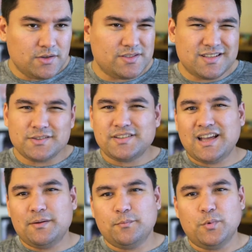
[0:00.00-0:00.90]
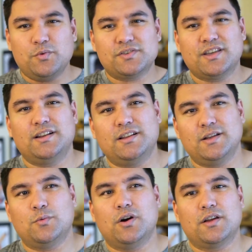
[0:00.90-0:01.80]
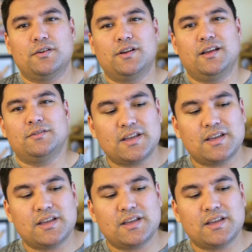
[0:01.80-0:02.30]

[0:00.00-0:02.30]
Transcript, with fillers: Just another time, we were just kind of like walking around.